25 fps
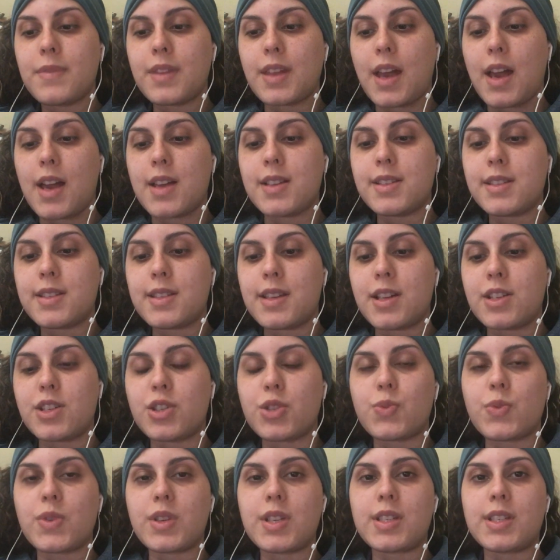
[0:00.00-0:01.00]
Guys, I
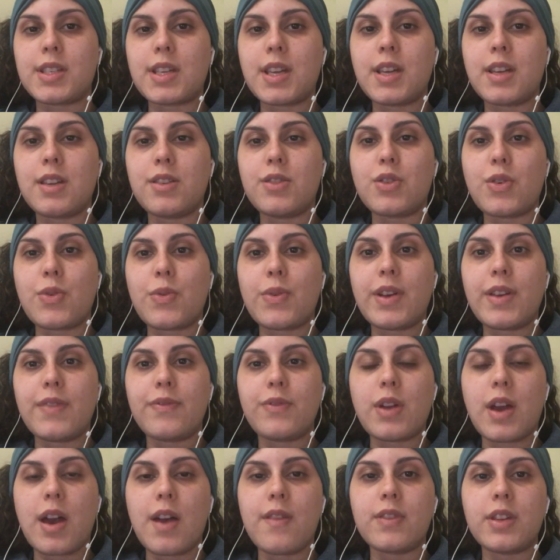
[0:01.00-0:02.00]
just want to say,
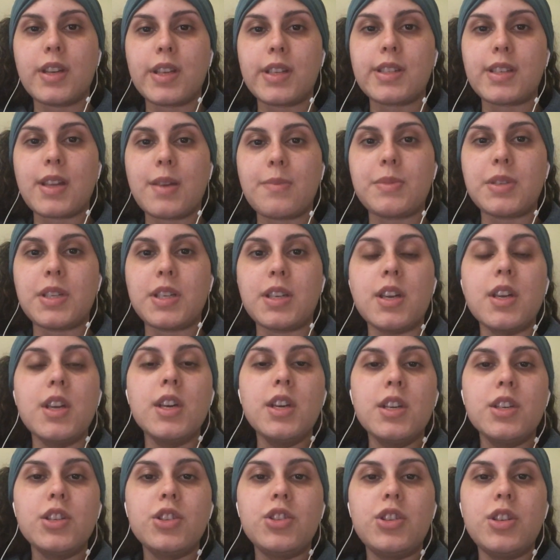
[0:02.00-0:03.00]
if you haven't accepted
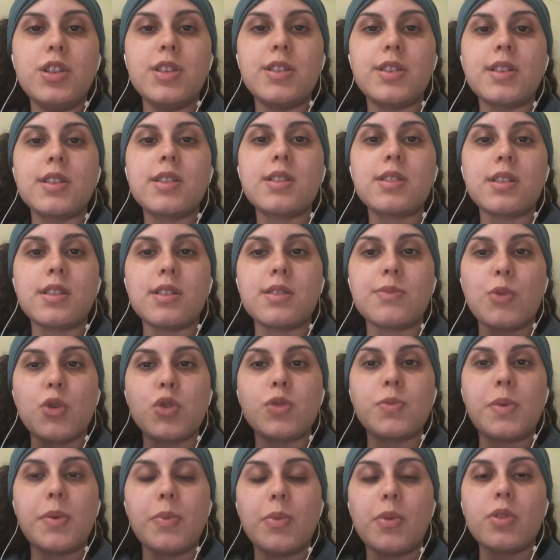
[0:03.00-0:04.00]
Jesus, as
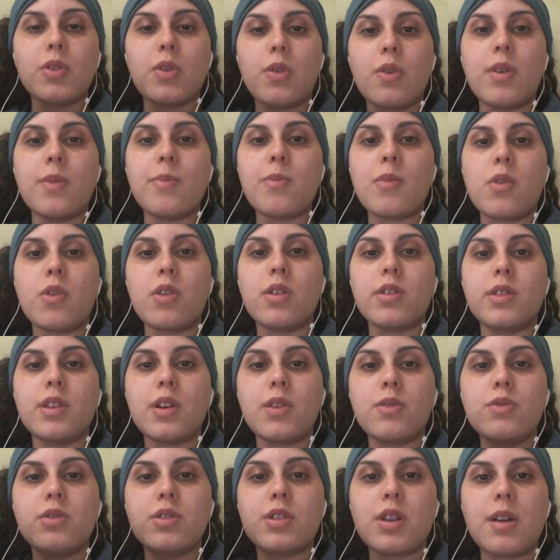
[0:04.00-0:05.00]
most people know him, or
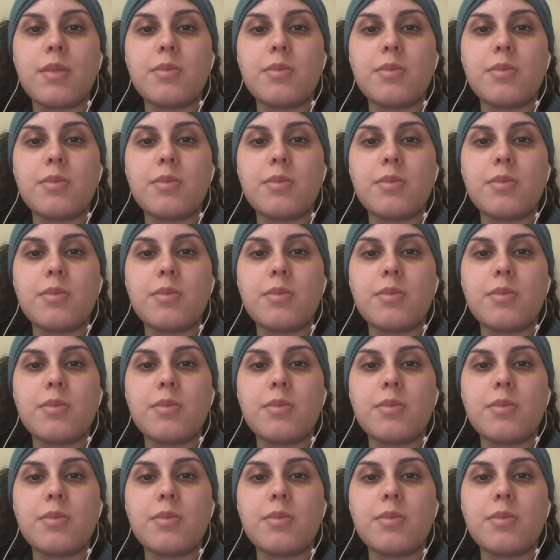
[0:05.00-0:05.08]
Yahushua